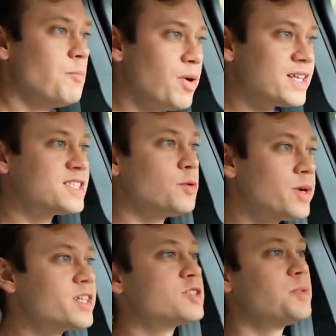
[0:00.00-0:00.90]
But it still
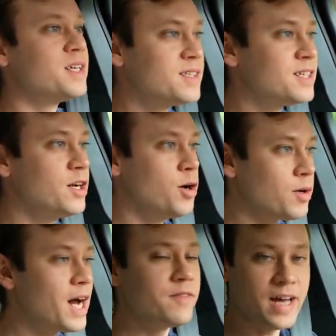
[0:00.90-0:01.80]
would have just been you
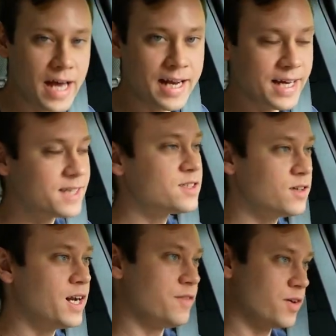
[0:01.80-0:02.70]
know kind of a headache to
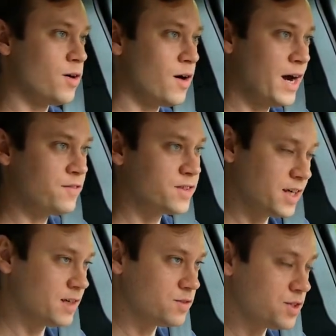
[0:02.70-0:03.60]
not have a car after
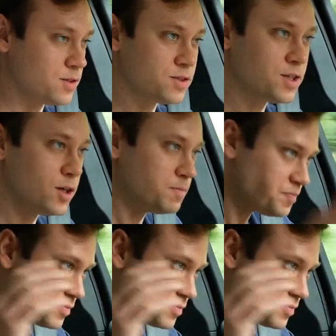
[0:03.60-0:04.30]
the end of June. So.